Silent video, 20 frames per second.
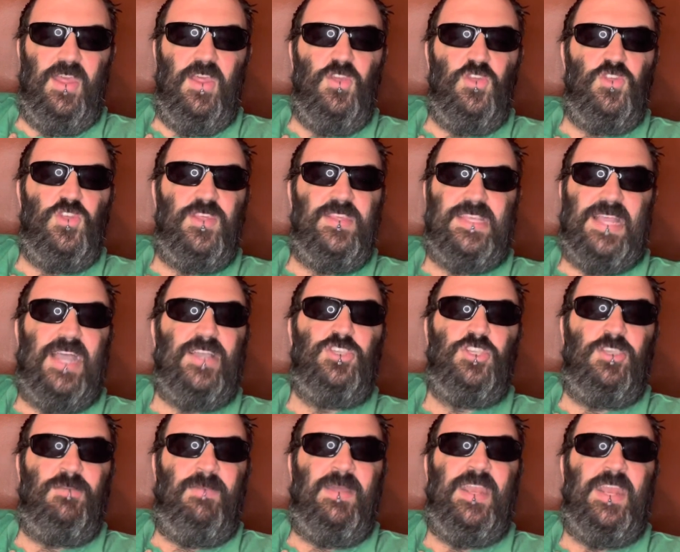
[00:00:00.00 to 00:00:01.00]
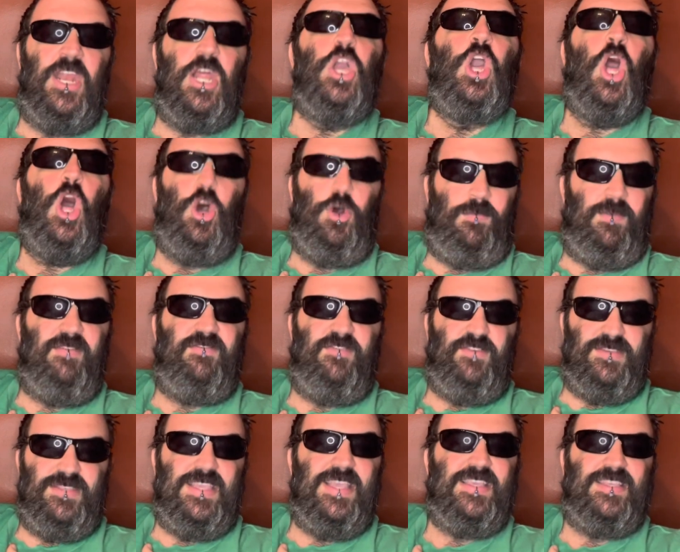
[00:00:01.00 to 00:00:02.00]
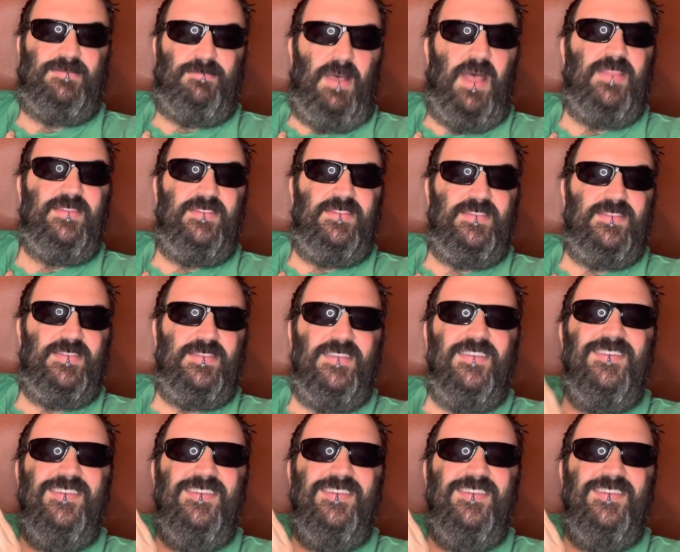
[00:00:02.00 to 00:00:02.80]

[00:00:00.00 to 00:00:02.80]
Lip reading: She's actually been in a coma for 6 months.